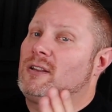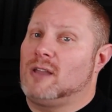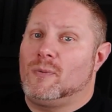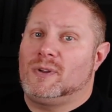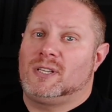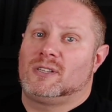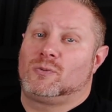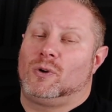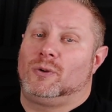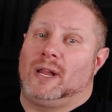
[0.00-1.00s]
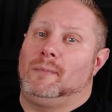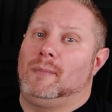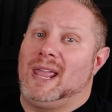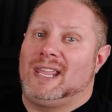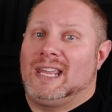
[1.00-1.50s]
Go into this world and
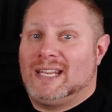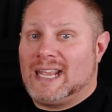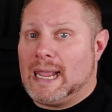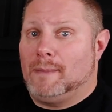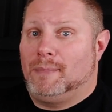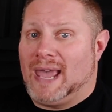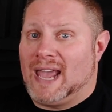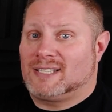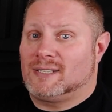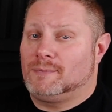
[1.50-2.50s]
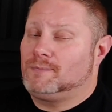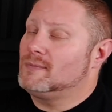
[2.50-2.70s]
make an impact.